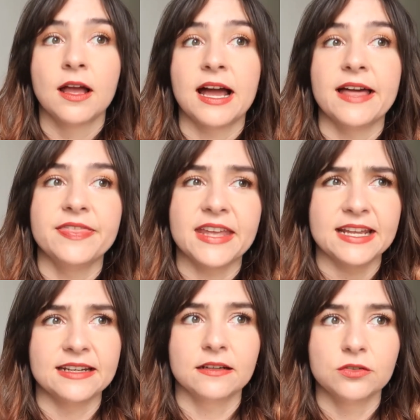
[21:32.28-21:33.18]
And
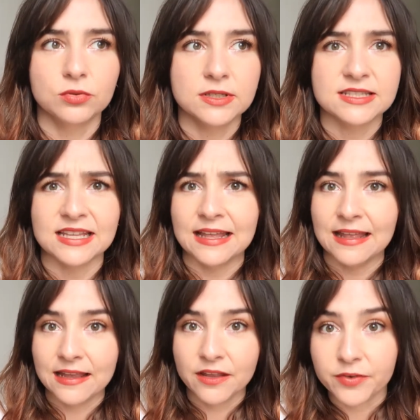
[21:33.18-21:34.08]
then I noticed that
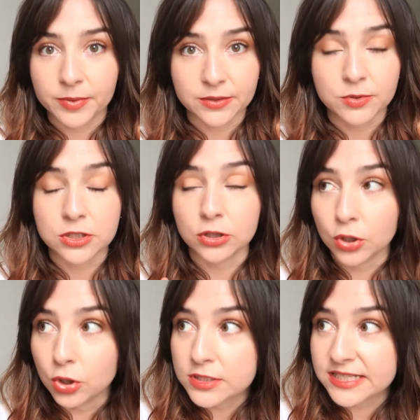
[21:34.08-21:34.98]
everybody was
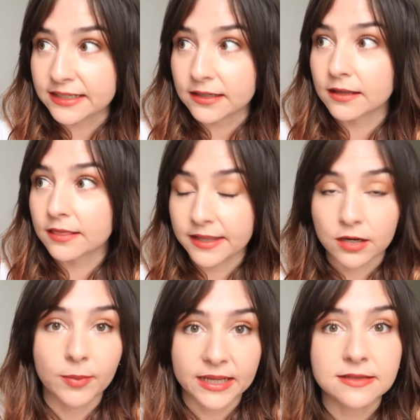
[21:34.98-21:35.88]
losing
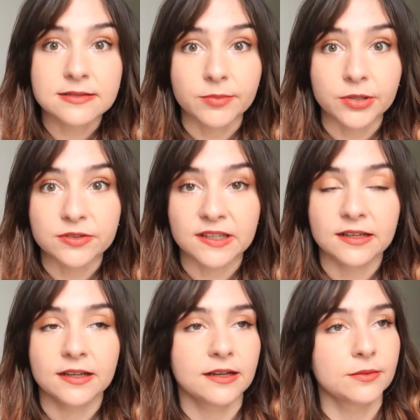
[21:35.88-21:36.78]
their minds about
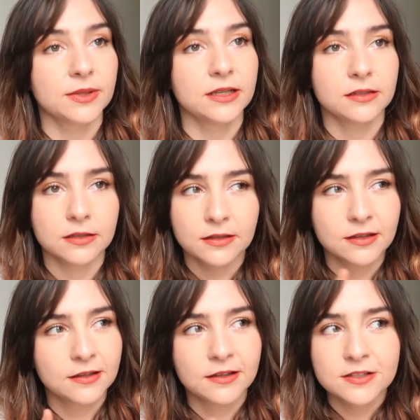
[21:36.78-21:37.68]
it. And I'm like,
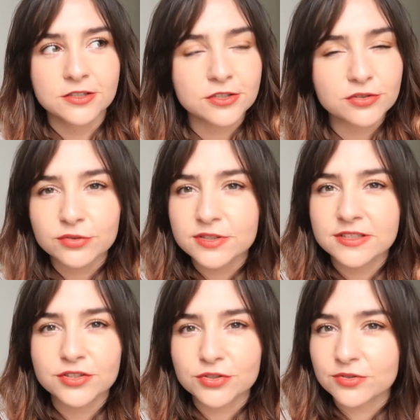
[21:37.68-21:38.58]
just goes
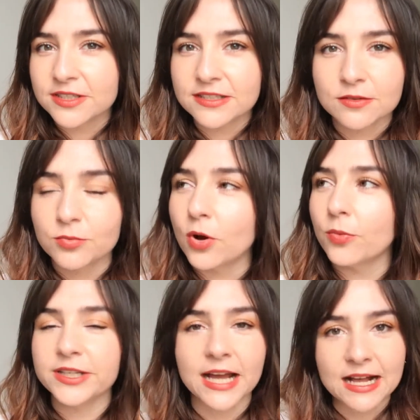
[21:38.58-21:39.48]
to show you that what
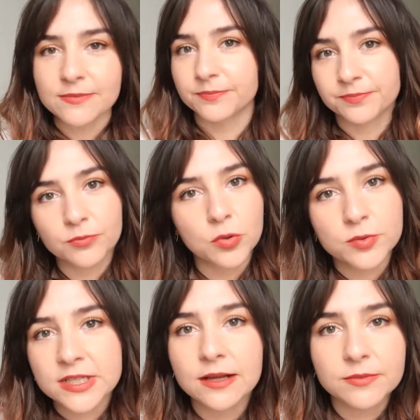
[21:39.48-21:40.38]
would happen? What
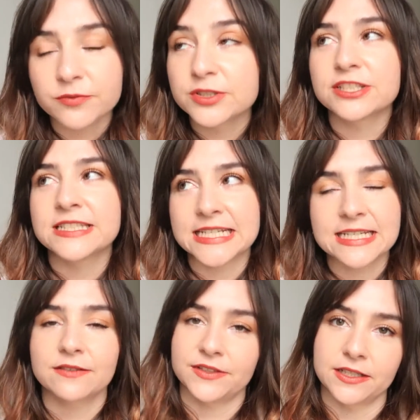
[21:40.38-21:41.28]
would happen if we just didn't
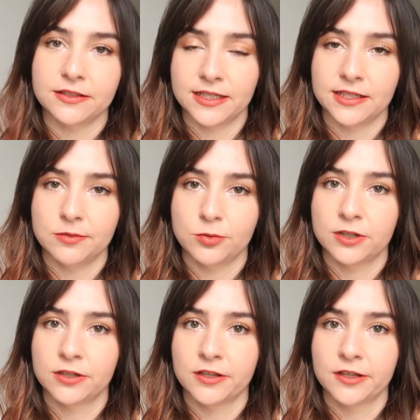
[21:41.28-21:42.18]
have the internet anymore?